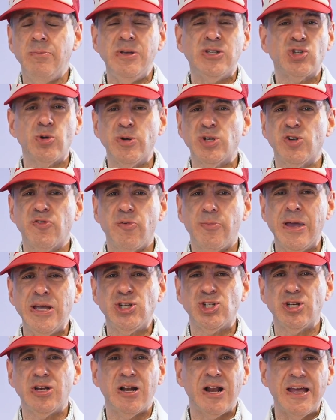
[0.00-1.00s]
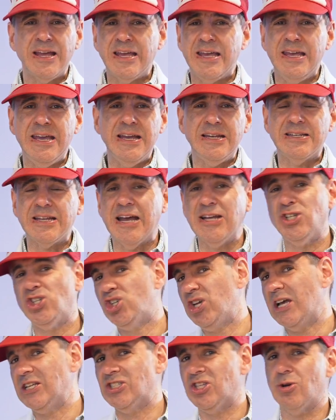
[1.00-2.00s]
me so much information and I can't
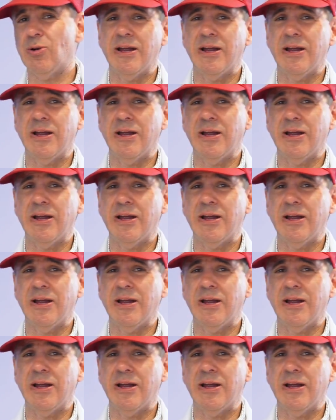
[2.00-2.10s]
digest it,